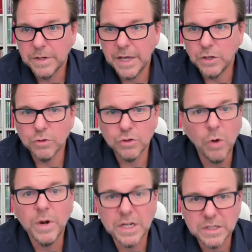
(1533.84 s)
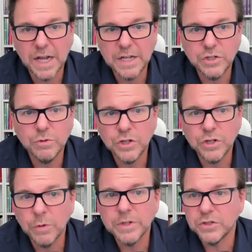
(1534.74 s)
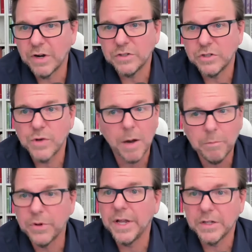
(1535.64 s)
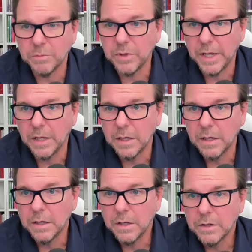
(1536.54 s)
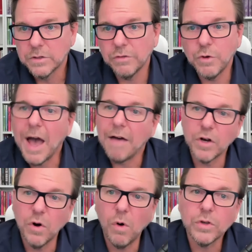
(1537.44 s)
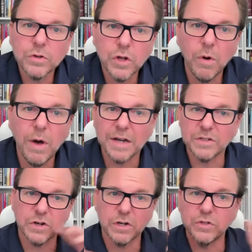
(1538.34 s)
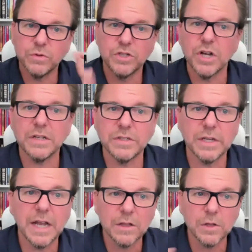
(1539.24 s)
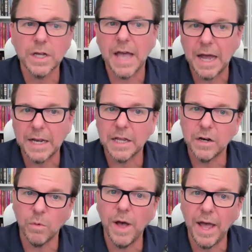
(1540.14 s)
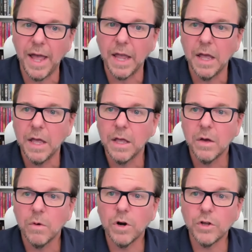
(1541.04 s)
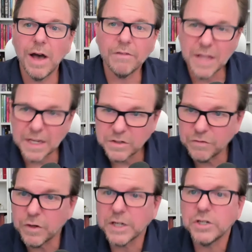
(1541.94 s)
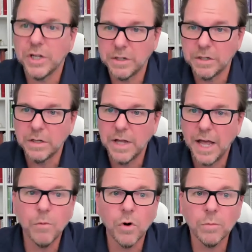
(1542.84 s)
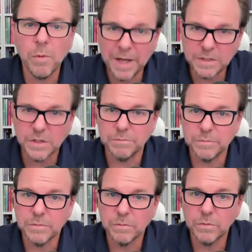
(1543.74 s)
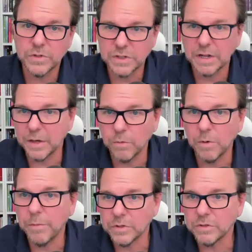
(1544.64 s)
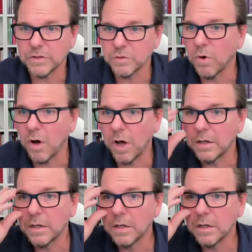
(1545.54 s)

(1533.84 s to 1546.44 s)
Okay, you'll know what excites you and you know what stresses you out predictably. So if you have a goal, you'll know how to start to adjust it and look at it in a way where you have less friction and more momentum, which is, I think, what most of us want.